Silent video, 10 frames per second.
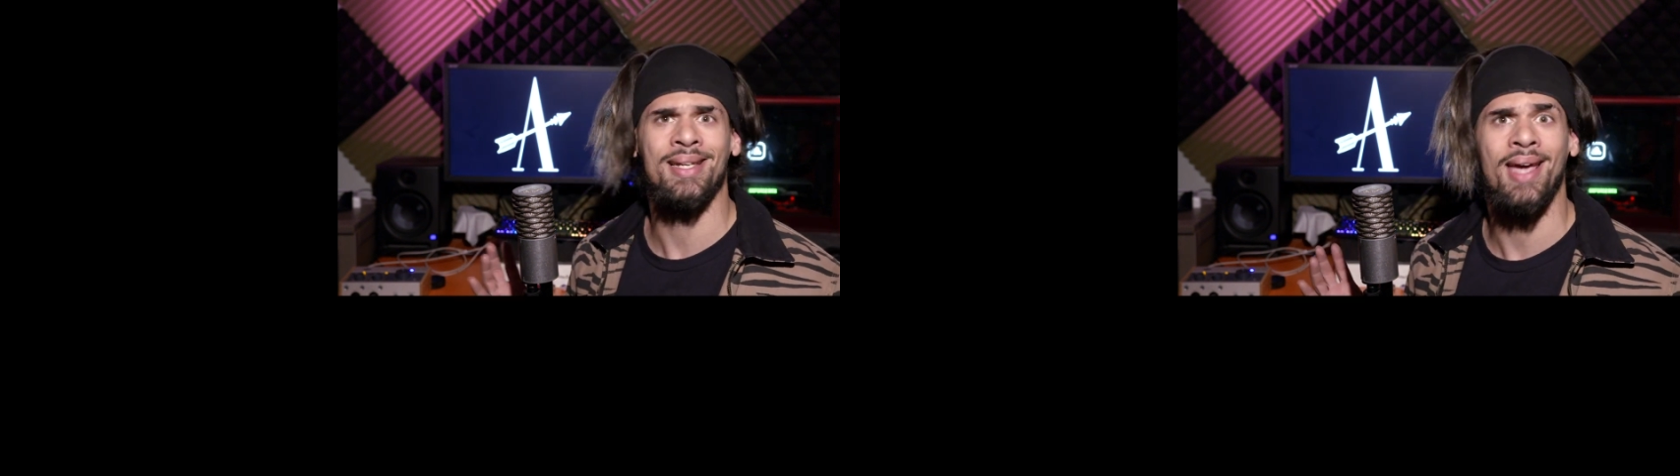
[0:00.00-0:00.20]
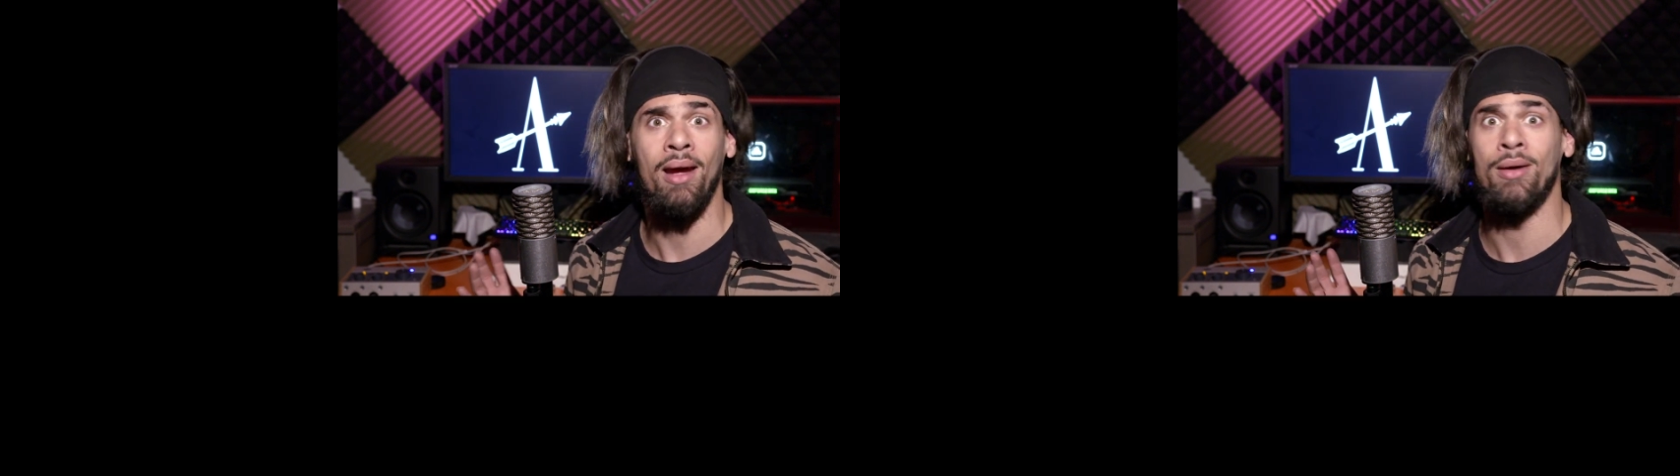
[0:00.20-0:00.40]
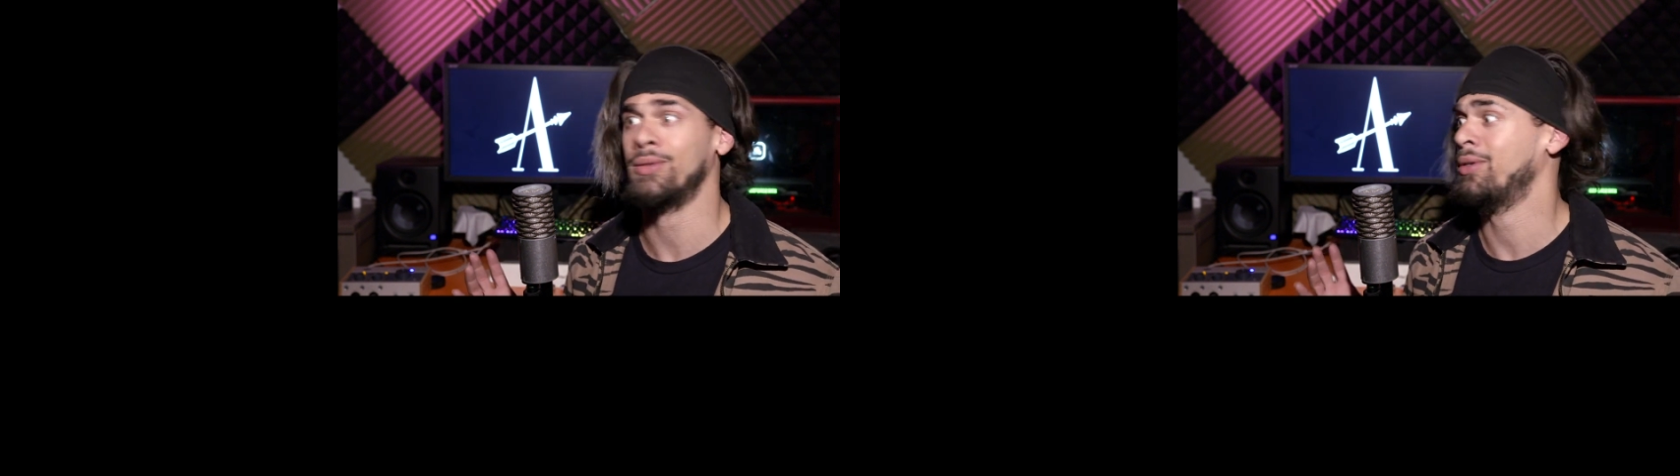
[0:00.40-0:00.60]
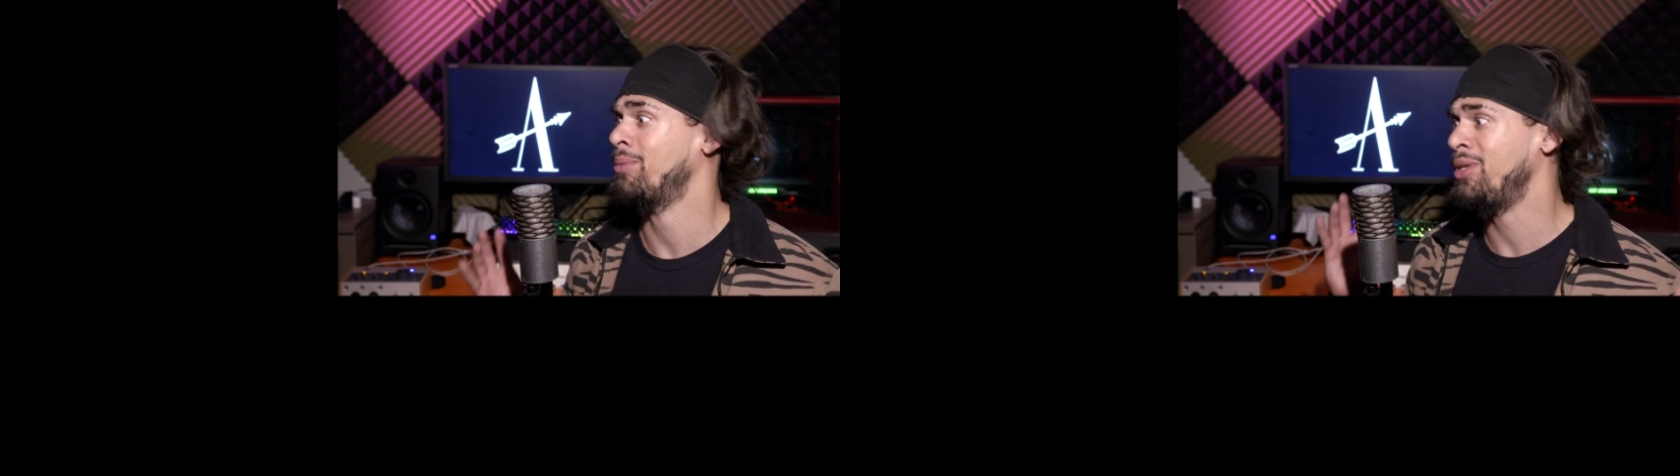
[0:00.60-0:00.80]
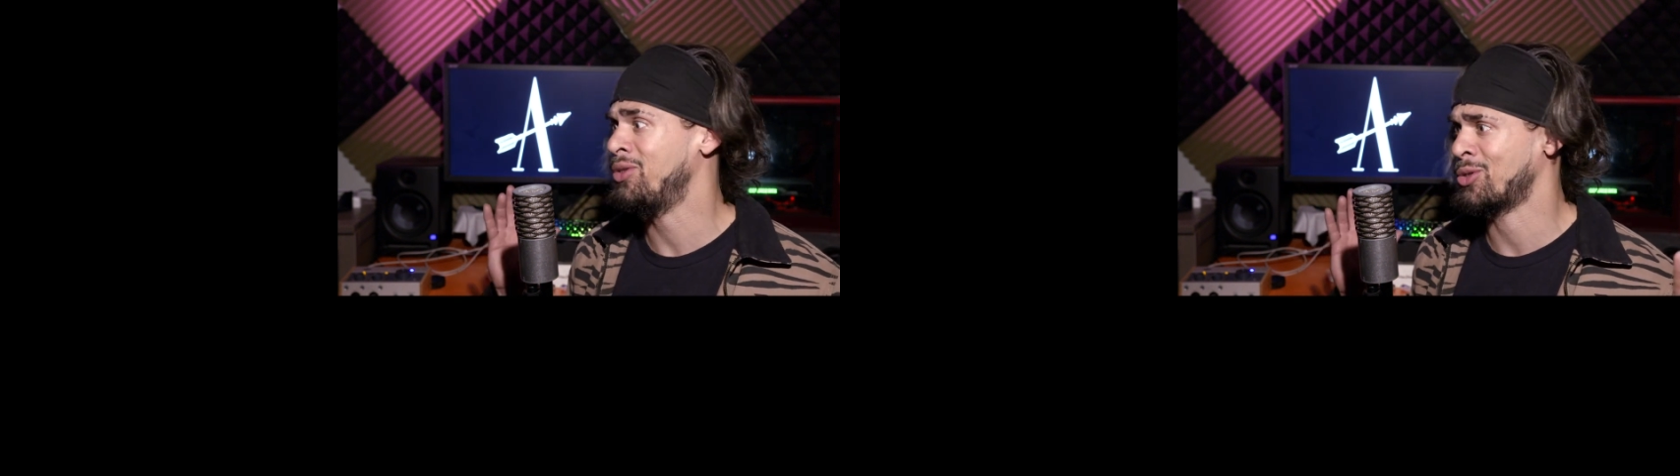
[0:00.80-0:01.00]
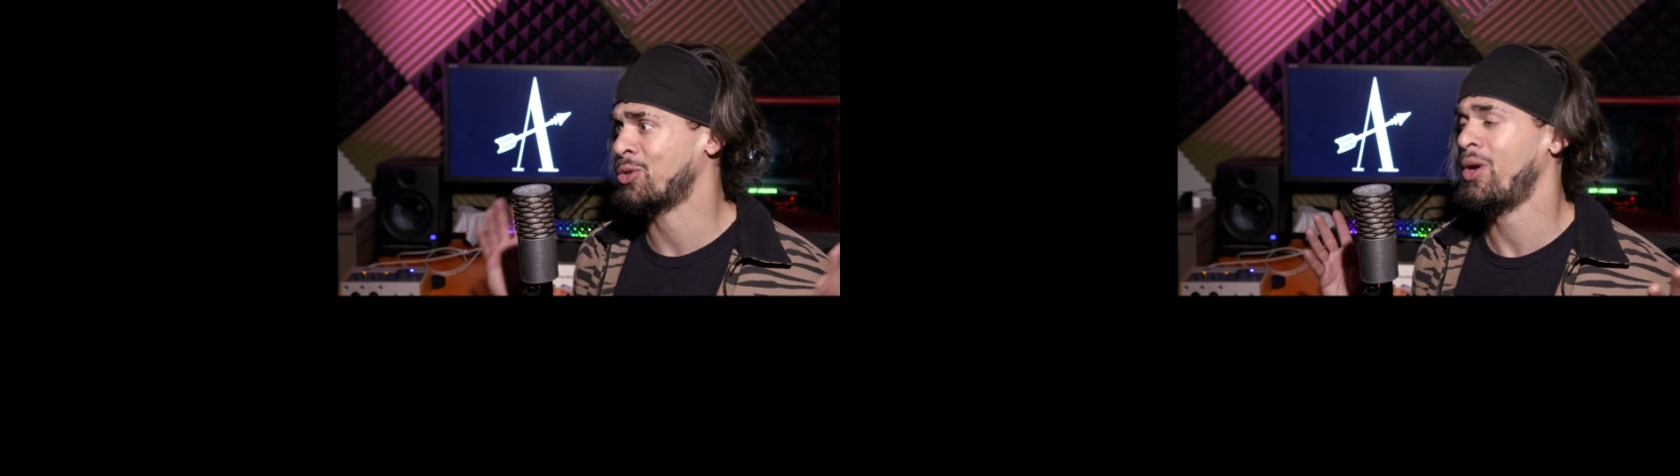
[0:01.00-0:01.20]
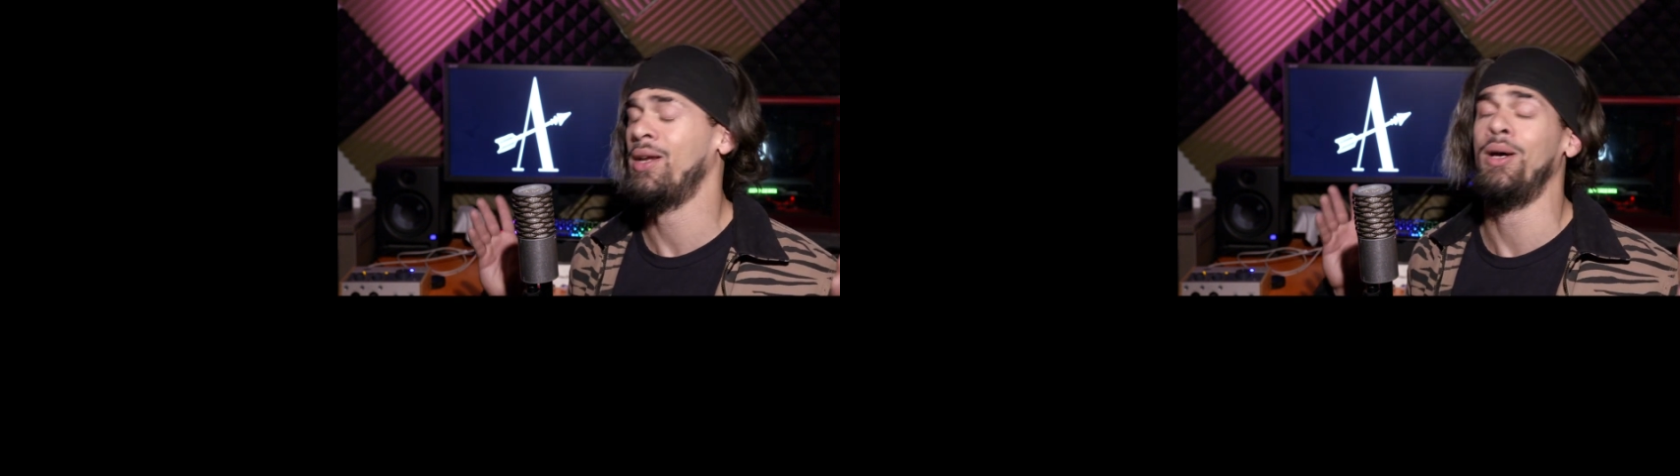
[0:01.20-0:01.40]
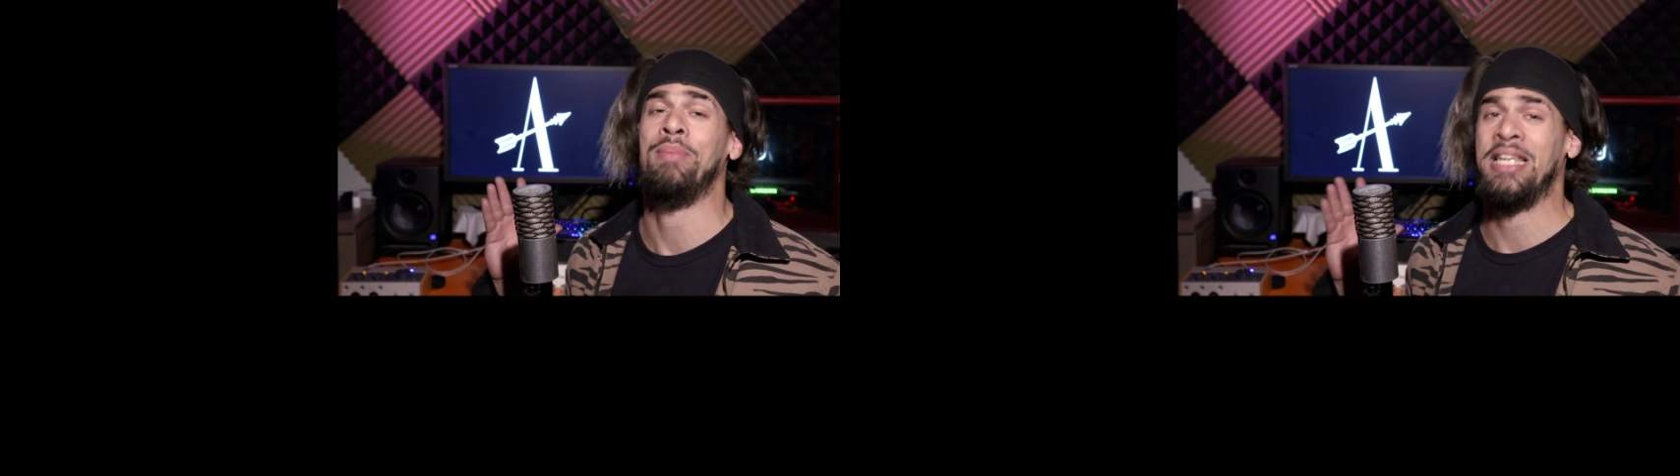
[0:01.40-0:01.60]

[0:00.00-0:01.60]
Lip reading: character to be straight up